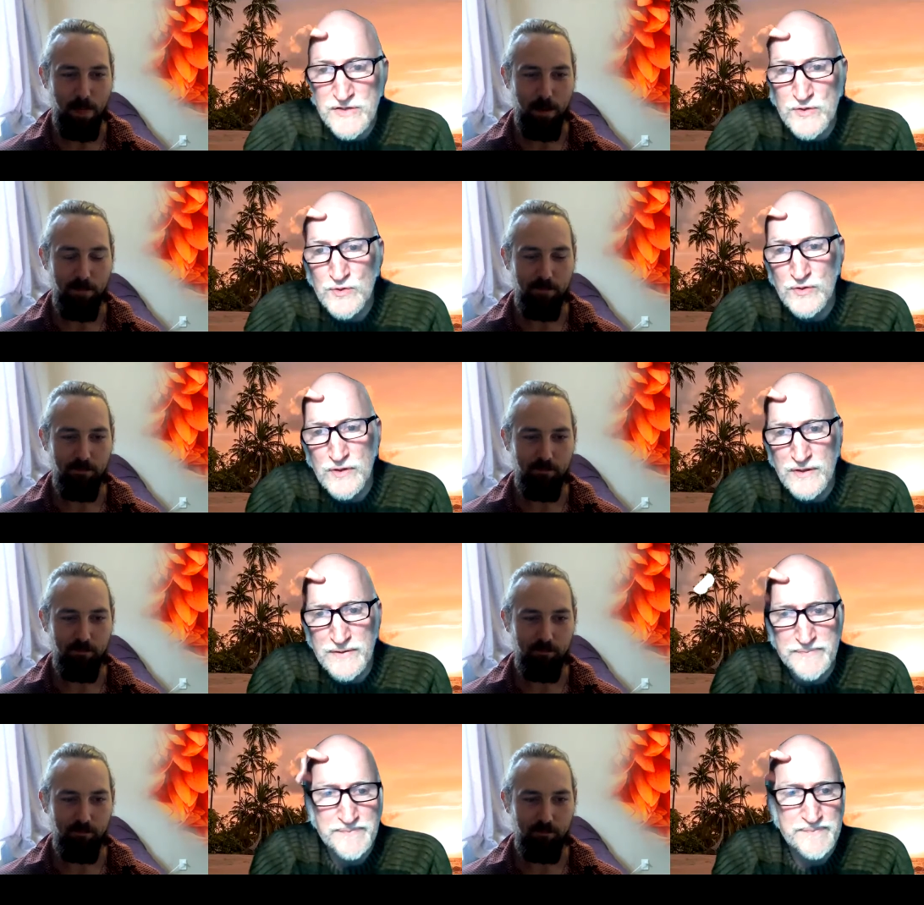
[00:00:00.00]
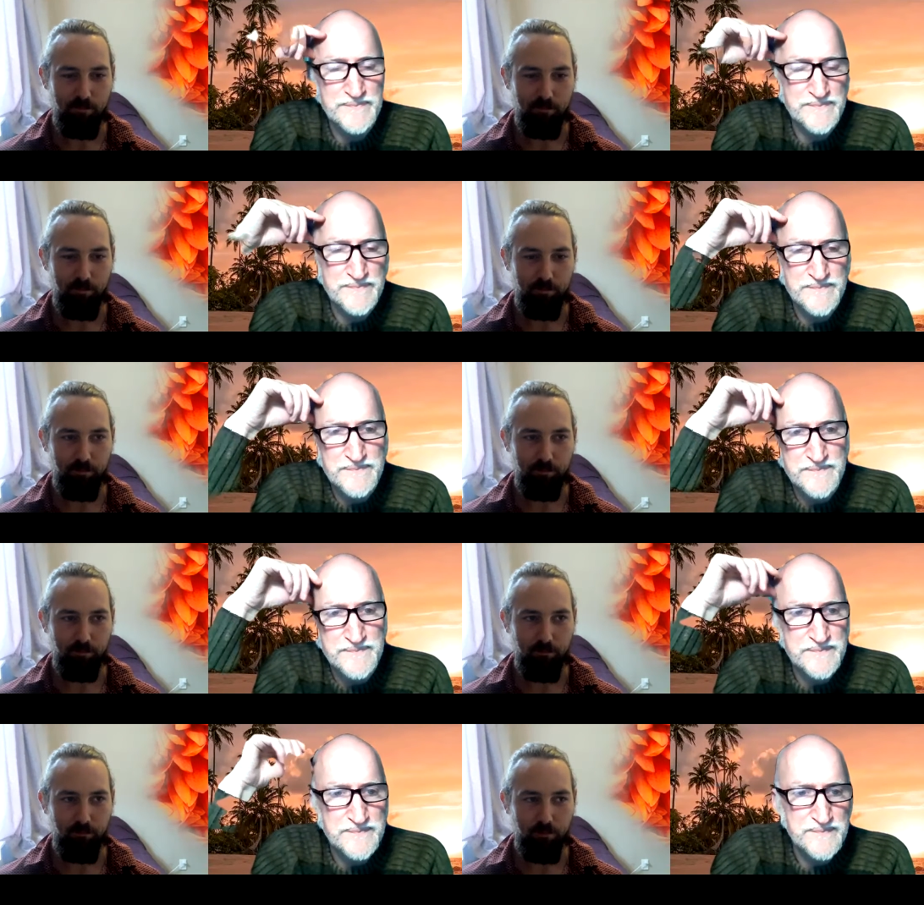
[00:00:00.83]
Speaker 1: school going?
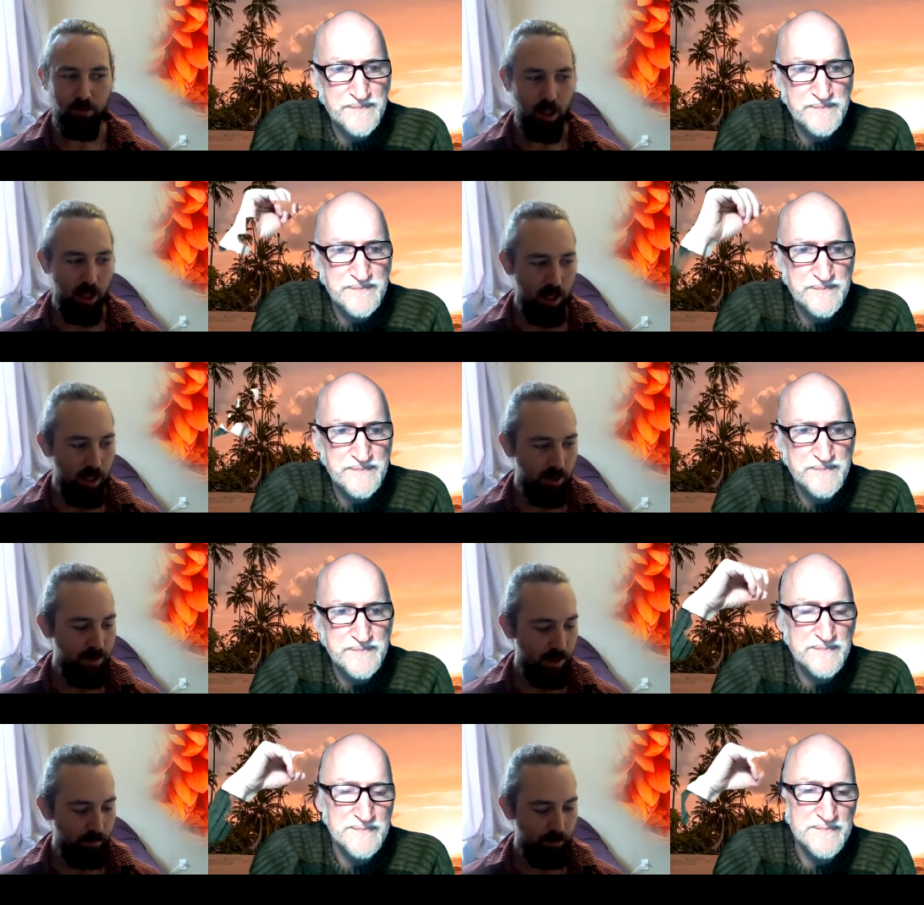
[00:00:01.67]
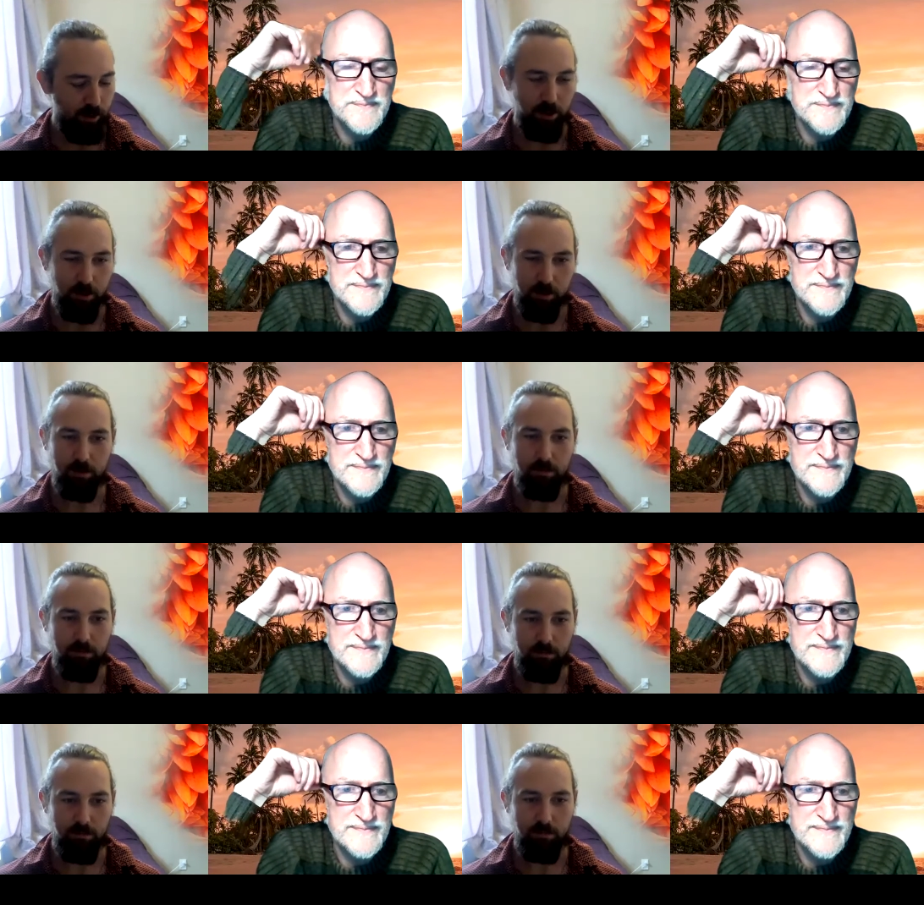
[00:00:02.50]
Uh, yeah, pretty good.
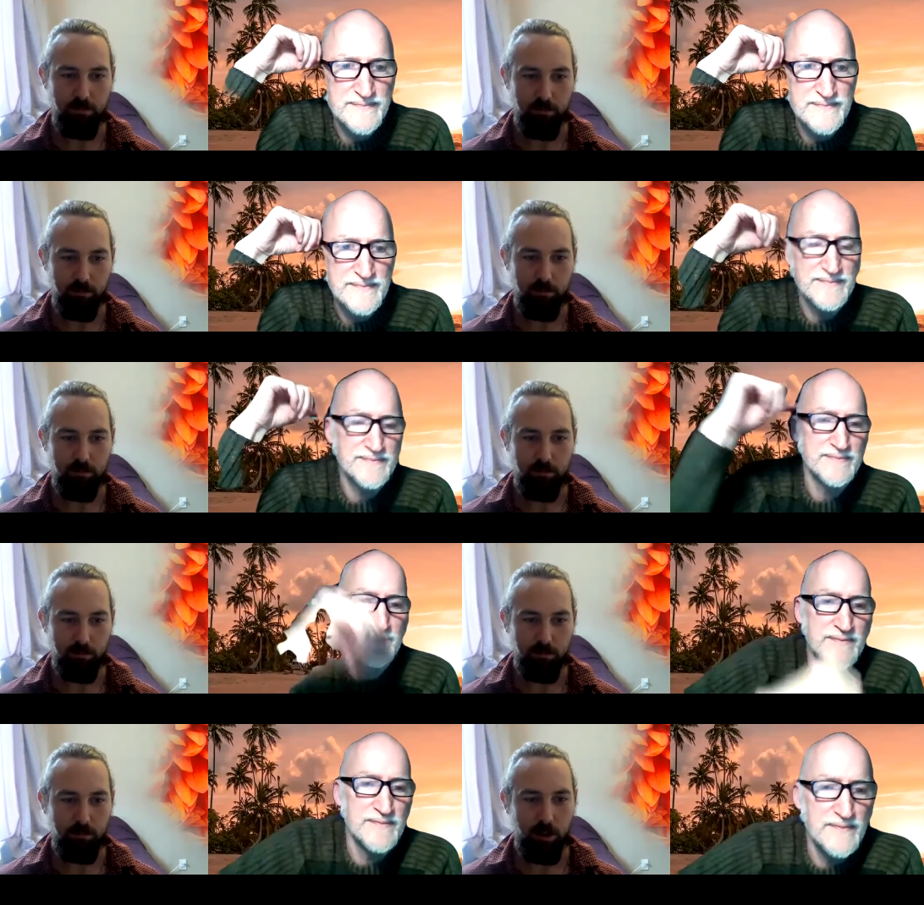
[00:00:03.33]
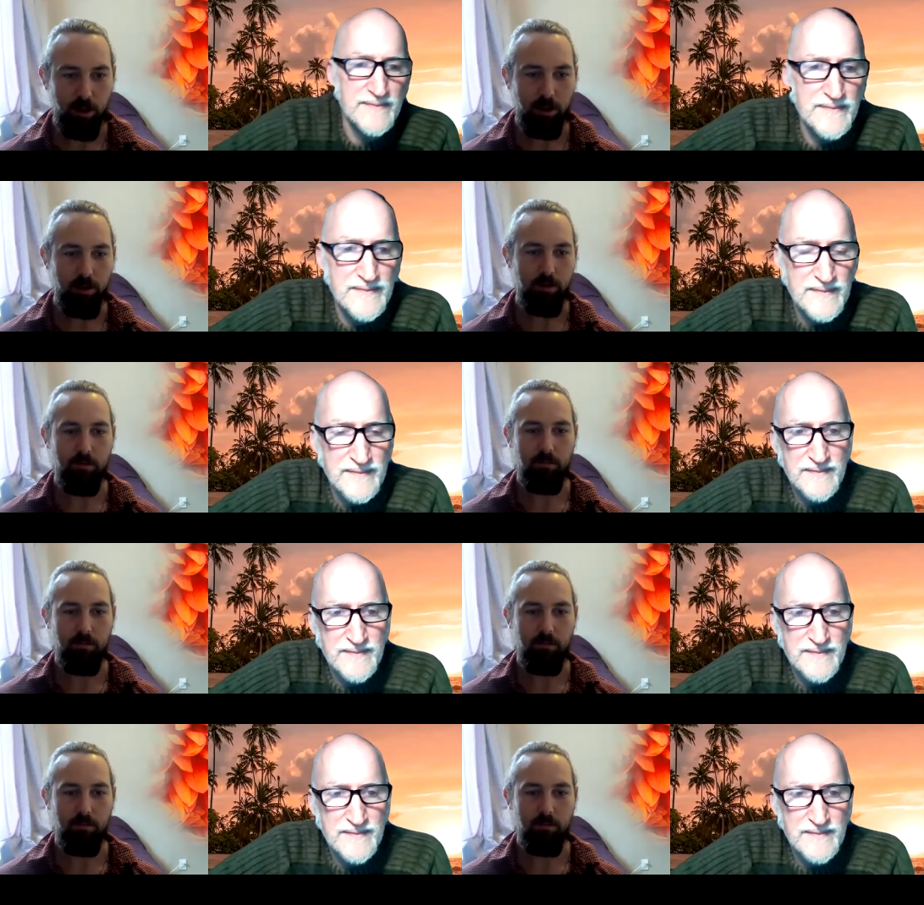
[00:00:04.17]
Pretty good.